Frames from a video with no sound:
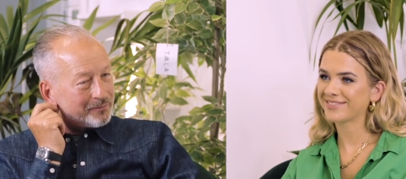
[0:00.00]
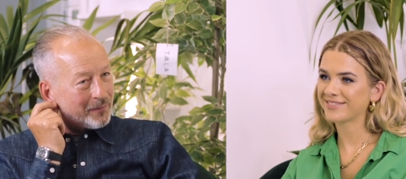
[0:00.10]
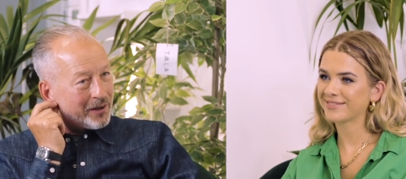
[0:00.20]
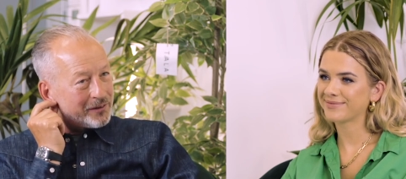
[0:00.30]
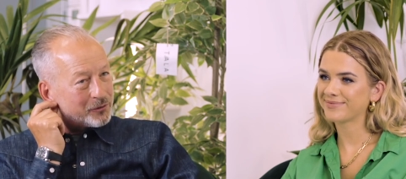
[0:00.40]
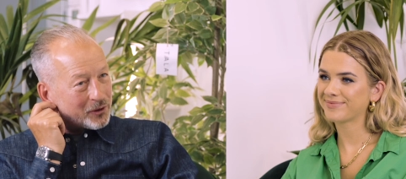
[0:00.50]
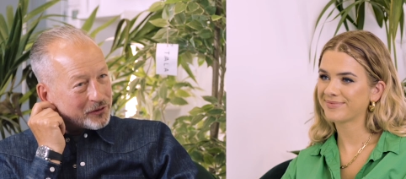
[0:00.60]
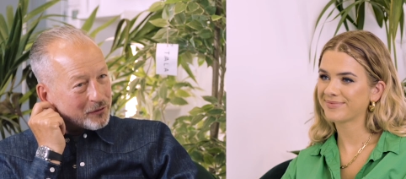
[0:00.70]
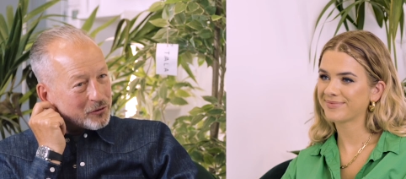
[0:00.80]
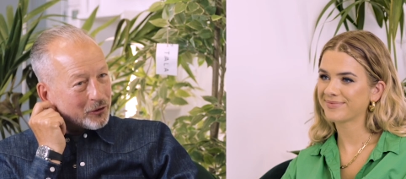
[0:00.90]
Speaker 1: my
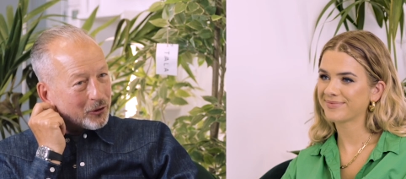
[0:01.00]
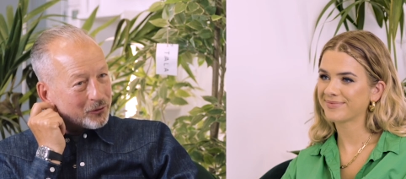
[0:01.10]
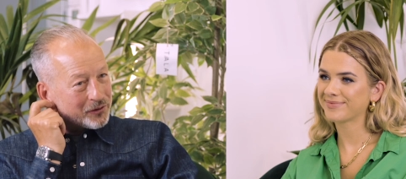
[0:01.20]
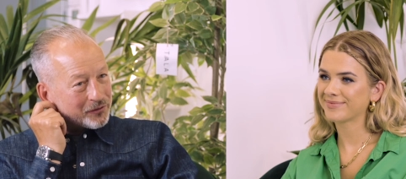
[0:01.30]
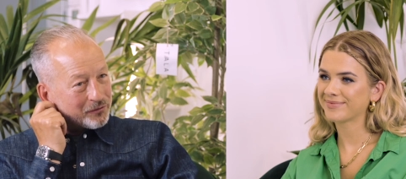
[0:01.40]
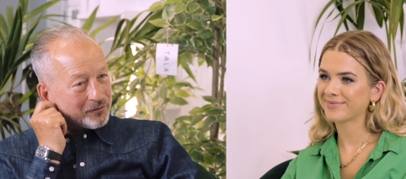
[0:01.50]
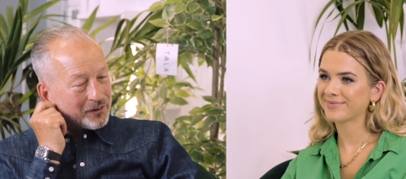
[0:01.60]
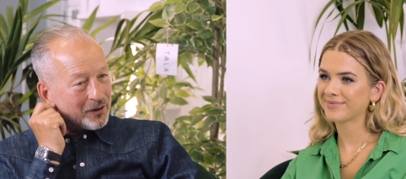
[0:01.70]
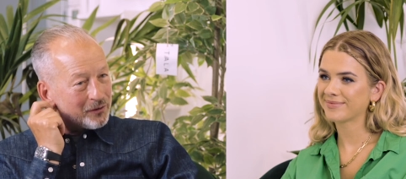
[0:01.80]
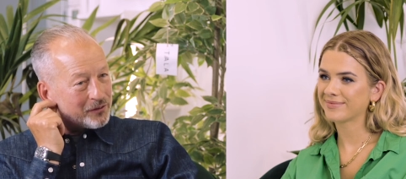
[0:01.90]
27 year old is, you
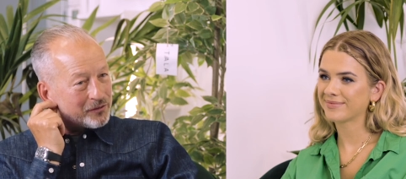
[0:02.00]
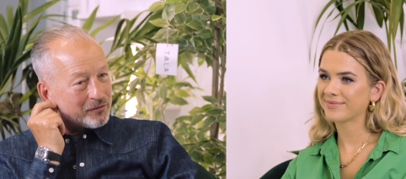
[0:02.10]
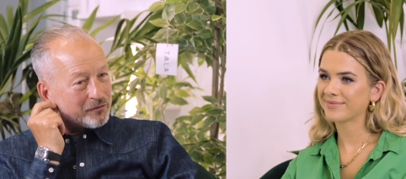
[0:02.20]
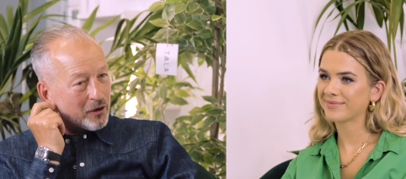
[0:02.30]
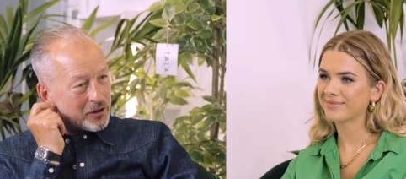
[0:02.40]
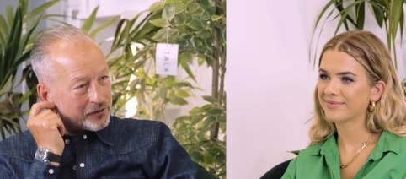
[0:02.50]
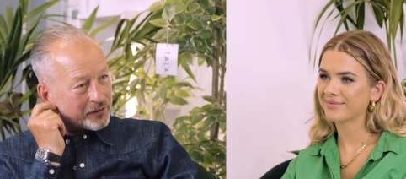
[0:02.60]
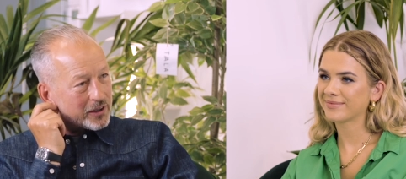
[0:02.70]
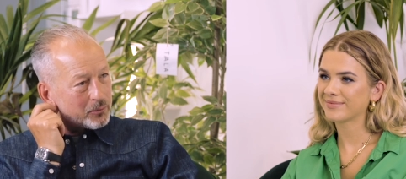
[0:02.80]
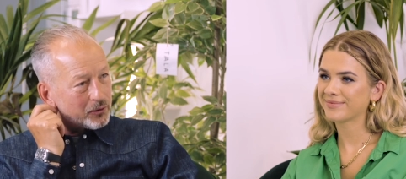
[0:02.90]
know, is very
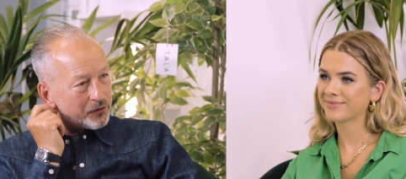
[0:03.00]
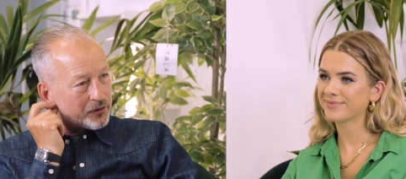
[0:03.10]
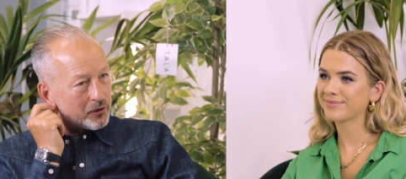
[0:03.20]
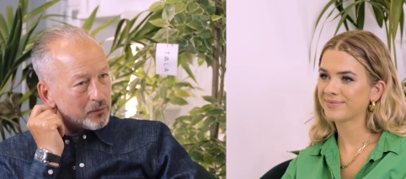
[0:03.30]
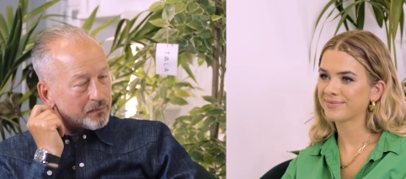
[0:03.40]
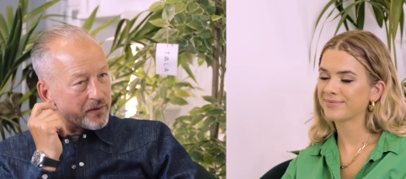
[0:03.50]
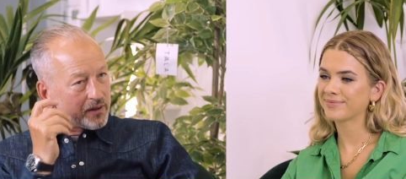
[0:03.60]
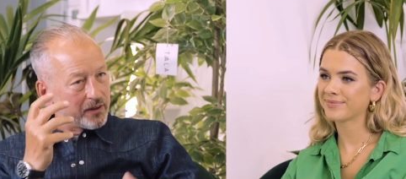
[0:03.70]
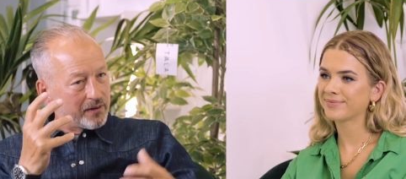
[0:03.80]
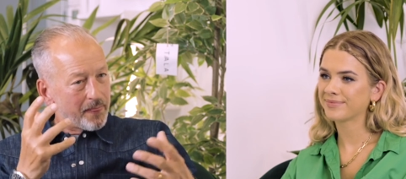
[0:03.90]
disabled. So
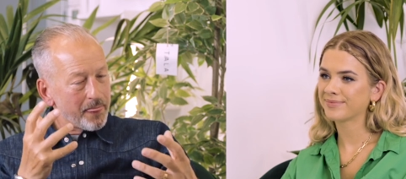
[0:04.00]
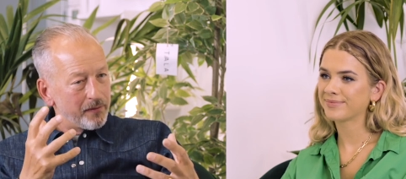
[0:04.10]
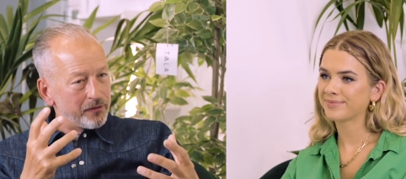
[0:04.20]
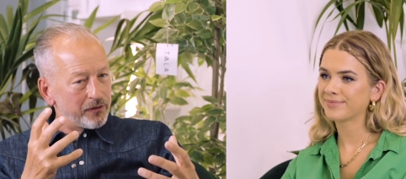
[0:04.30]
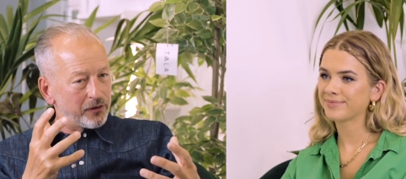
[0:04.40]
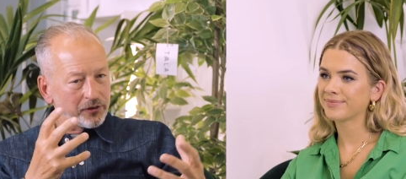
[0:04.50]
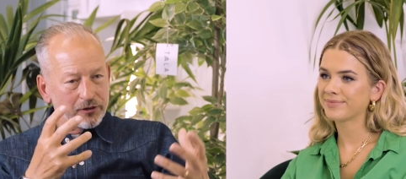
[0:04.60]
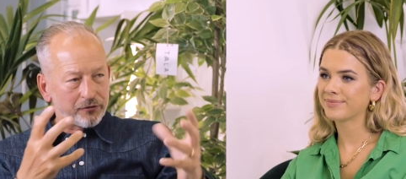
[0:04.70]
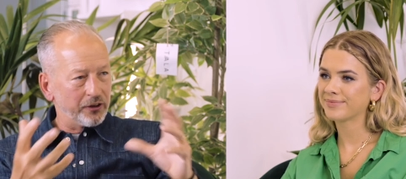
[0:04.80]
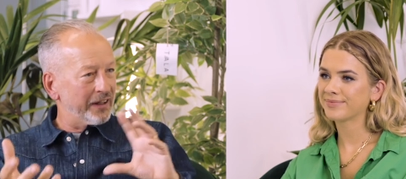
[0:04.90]
there's a
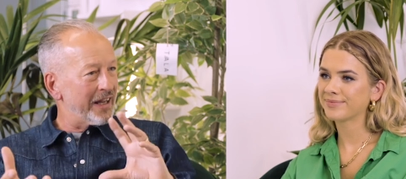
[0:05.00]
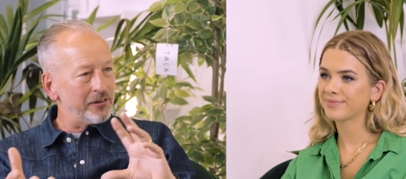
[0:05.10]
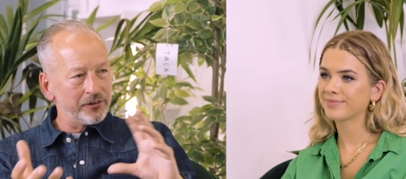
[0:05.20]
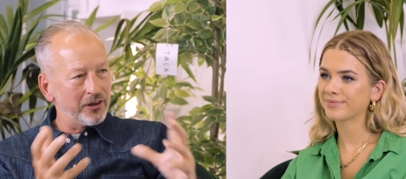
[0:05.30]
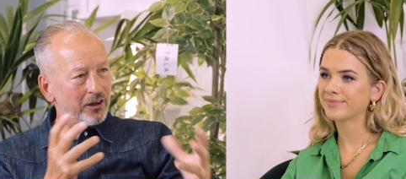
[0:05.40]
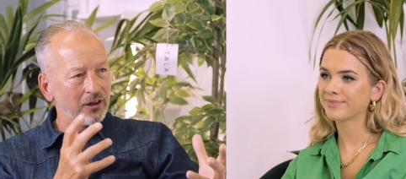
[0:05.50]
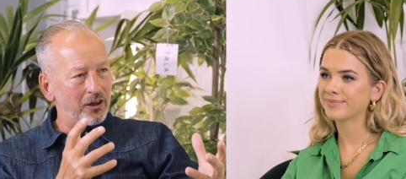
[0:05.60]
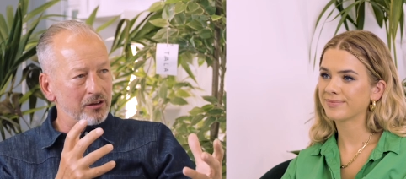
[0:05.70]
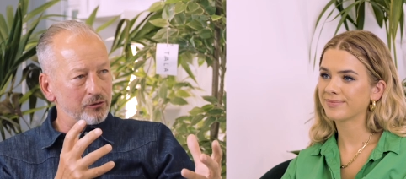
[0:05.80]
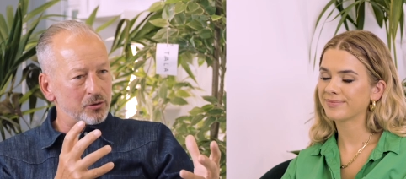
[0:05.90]
different lens in our
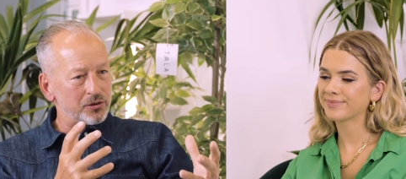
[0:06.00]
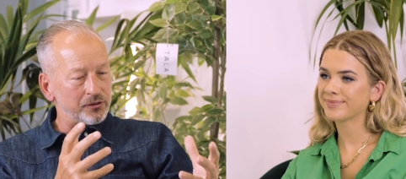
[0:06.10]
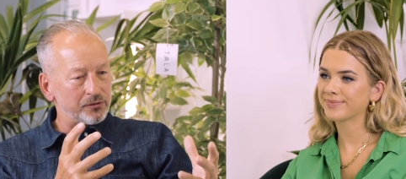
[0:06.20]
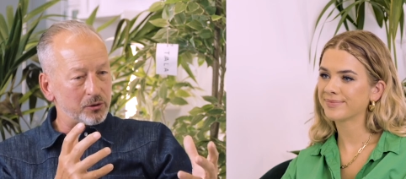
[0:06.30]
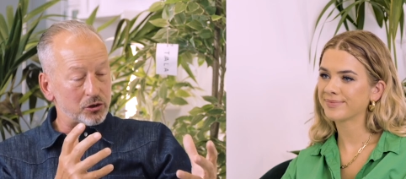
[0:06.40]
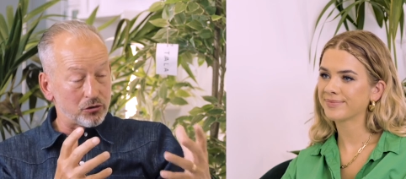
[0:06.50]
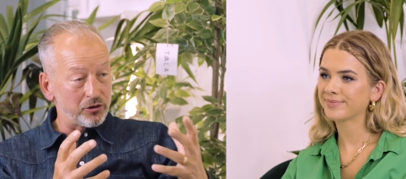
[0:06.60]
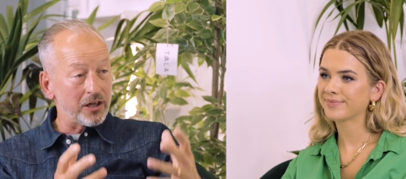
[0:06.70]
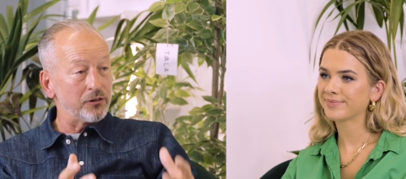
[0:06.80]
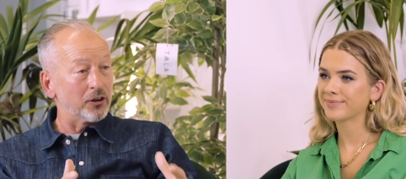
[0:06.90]
lives, which is which
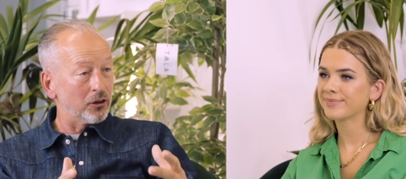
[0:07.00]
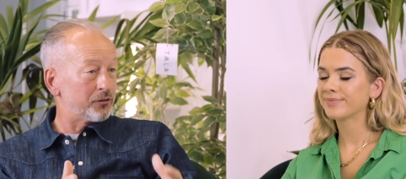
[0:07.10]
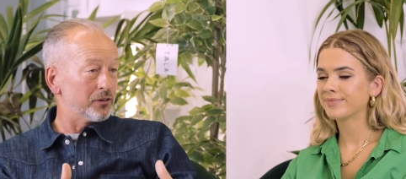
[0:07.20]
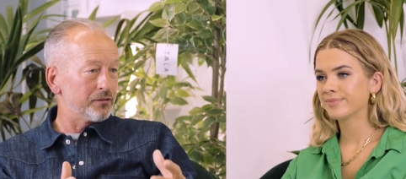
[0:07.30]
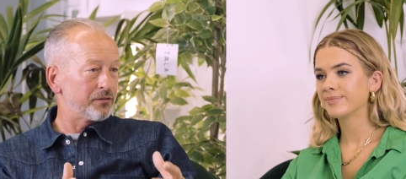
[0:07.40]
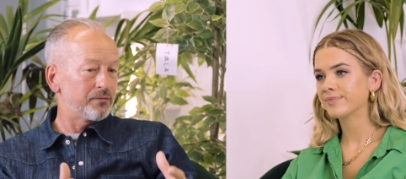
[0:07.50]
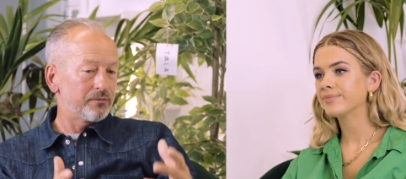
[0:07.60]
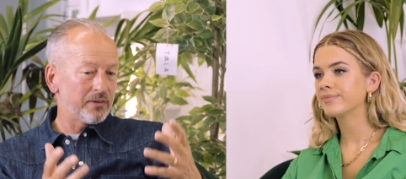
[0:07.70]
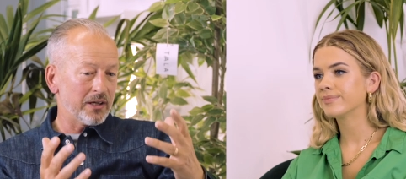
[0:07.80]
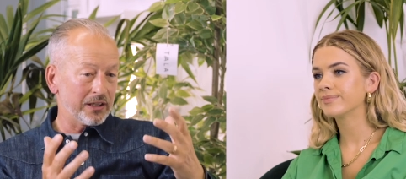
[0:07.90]
creates a lot of
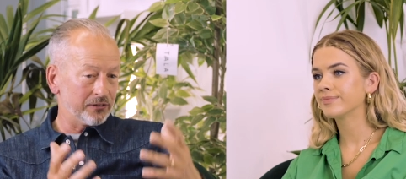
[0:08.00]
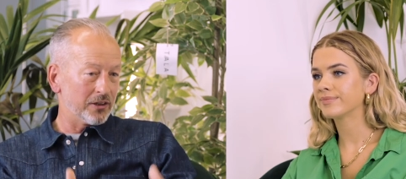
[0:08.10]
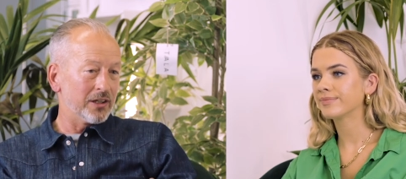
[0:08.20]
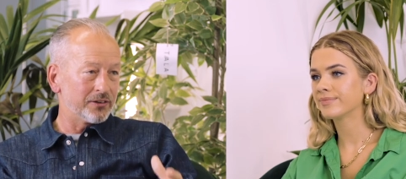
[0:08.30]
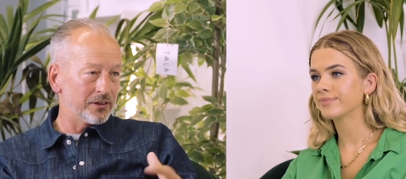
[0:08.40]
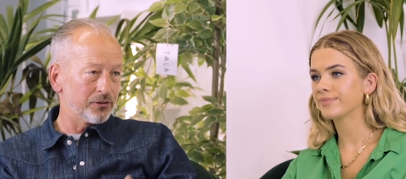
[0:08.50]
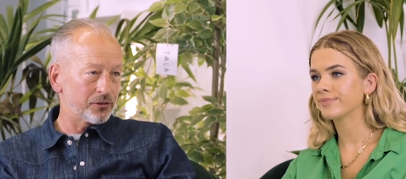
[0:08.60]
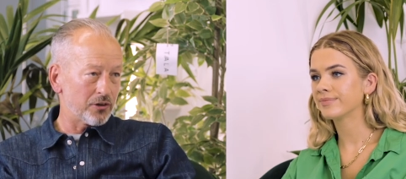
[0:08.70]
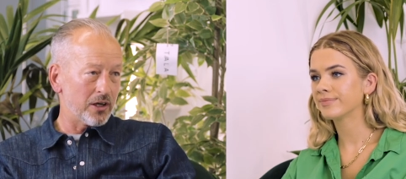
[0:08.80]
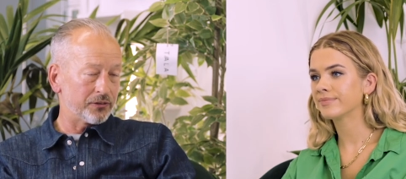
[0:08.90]
anxiety and
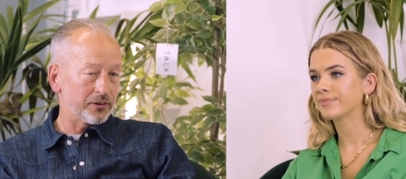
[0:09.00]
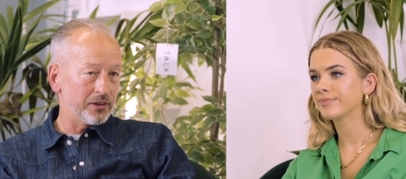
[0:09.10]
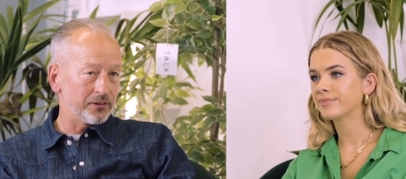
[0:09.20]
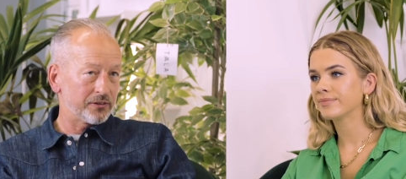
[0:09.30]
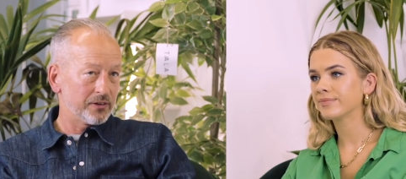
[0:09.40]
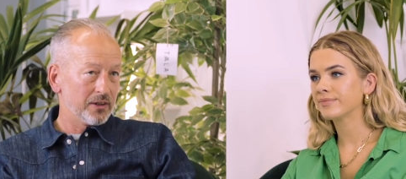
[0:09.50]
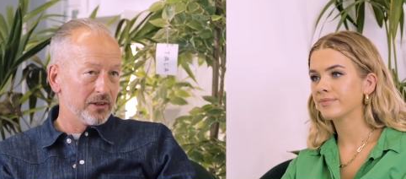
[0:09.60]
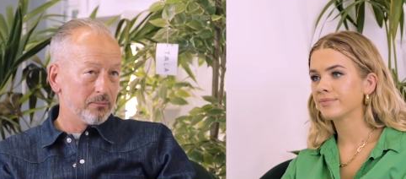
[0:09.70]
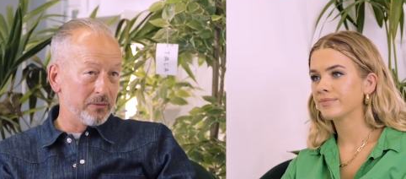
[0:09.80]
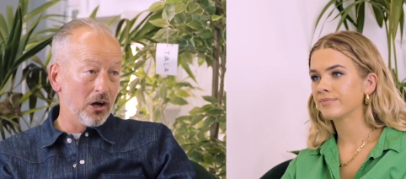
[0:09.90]
stress, and it's been